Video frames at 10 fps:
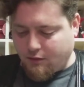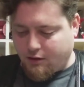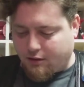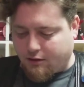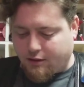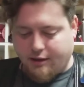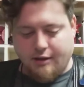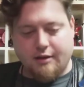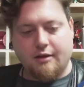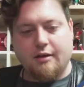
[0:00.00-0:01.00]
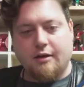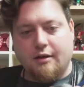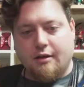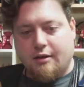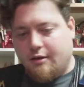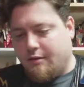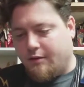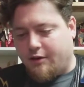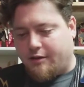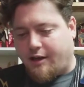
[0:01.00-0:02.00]
All right.
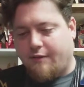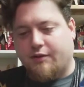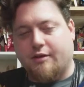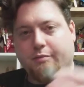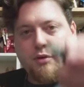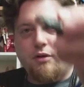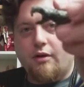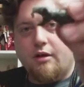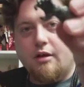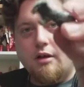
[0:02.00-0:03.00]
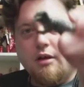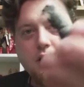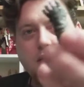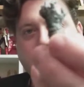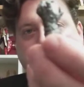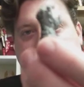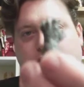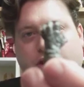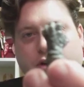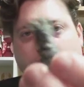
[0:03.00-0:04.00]
We just have a simple putty
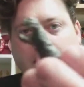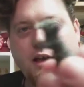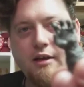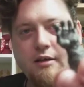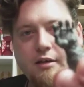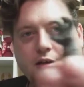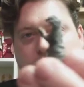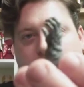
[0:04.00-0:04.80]
stone hand.